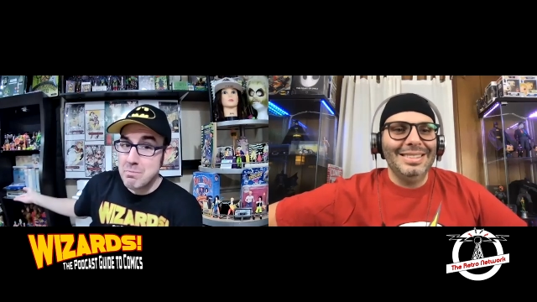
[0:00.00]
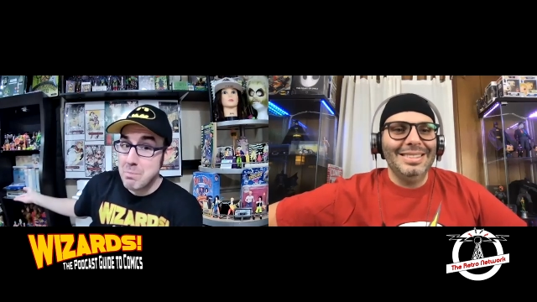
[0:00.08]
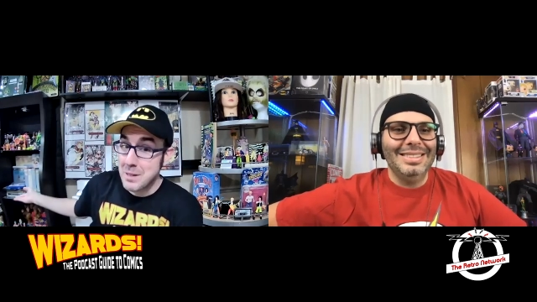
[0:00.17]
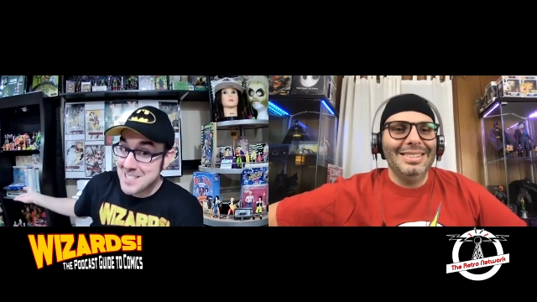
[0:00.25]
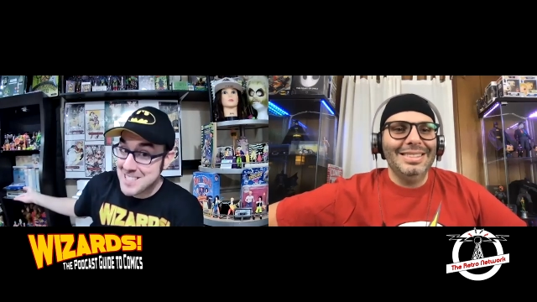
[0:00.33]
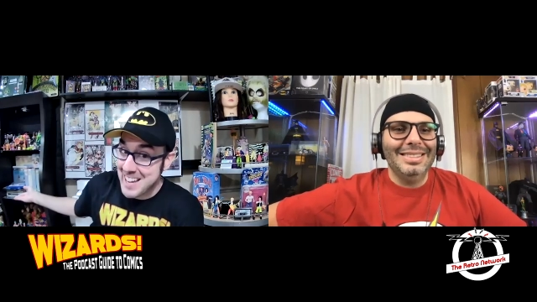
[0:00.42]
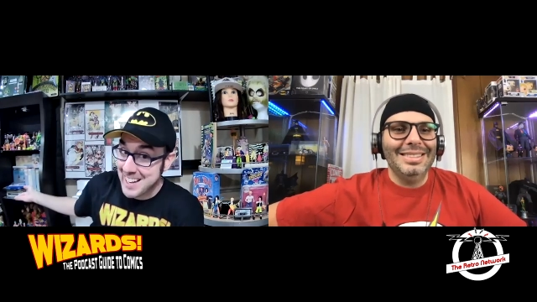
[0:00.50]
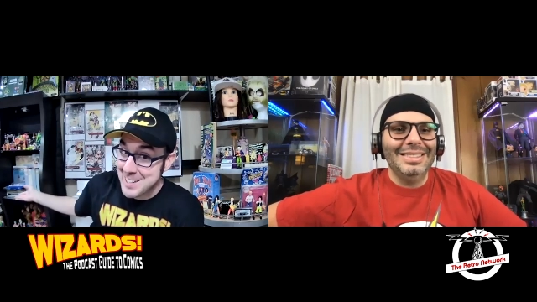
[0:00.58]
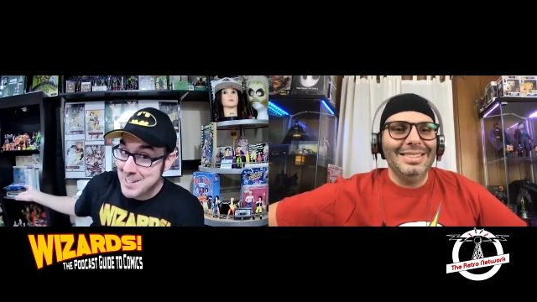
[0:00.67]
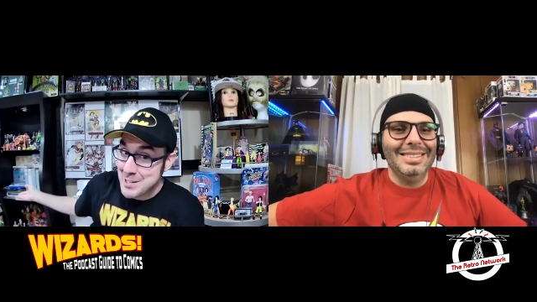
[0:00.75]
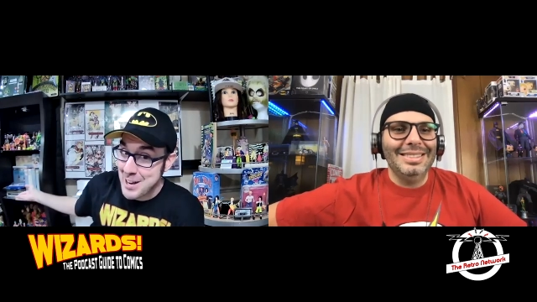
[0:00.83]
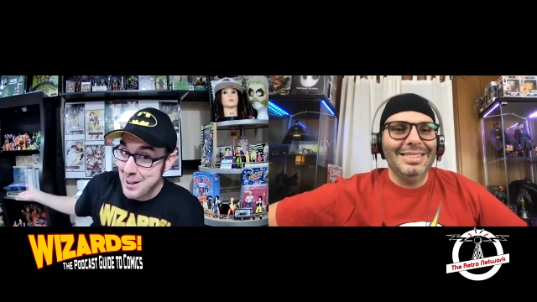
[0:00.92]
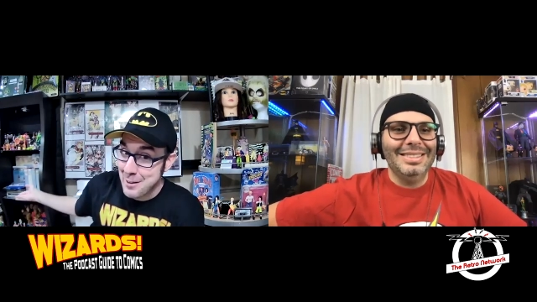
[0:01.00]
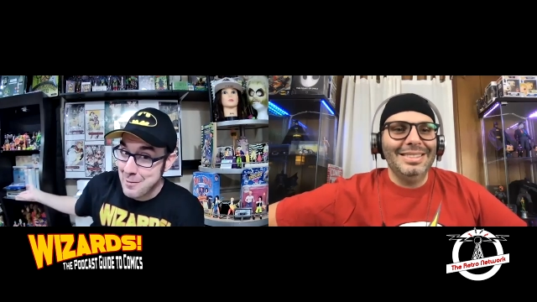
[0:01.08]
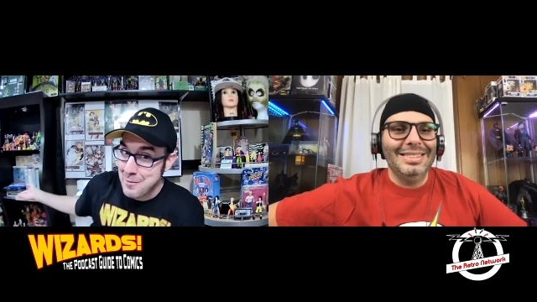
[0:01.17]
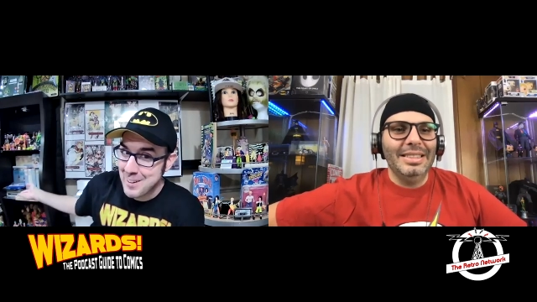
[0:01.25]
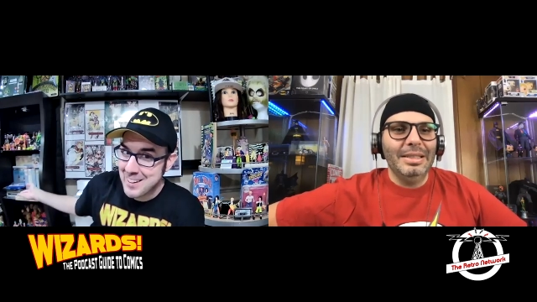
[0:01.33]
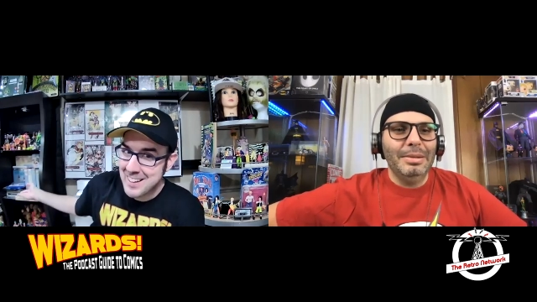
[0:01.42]
Speaker 1: But second
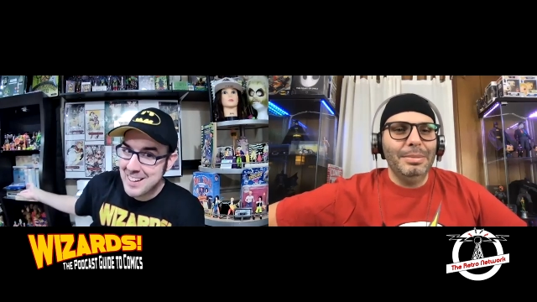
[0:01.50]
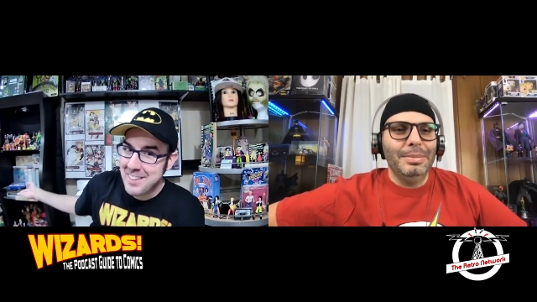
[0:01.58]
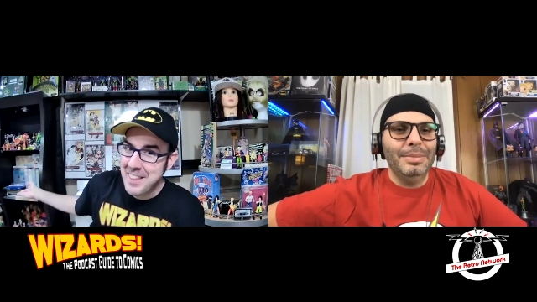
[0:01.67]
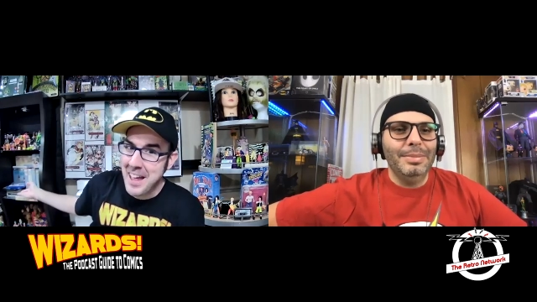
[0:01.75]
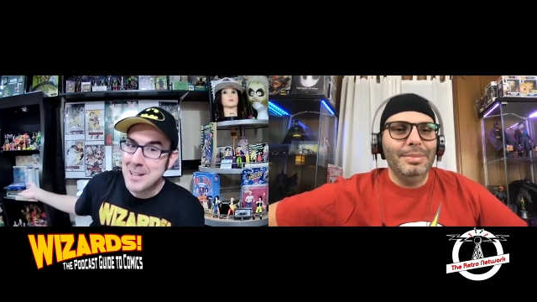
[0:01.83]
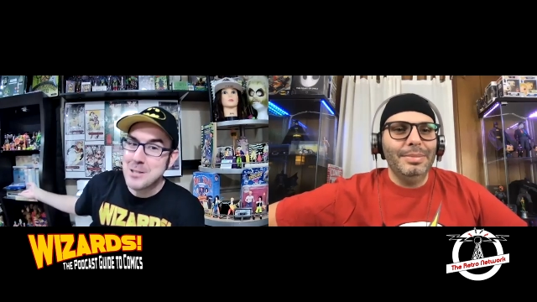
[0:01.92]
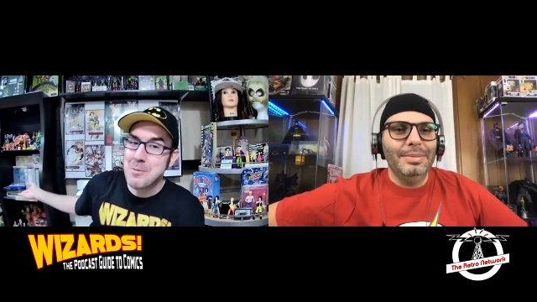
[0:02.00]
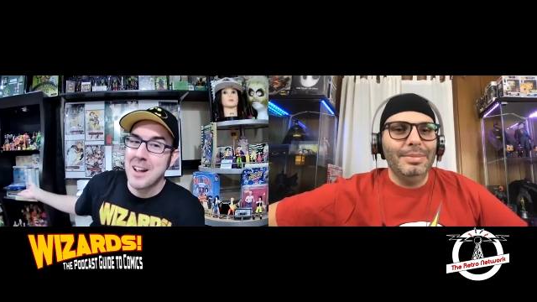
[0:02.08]
shelf, that is my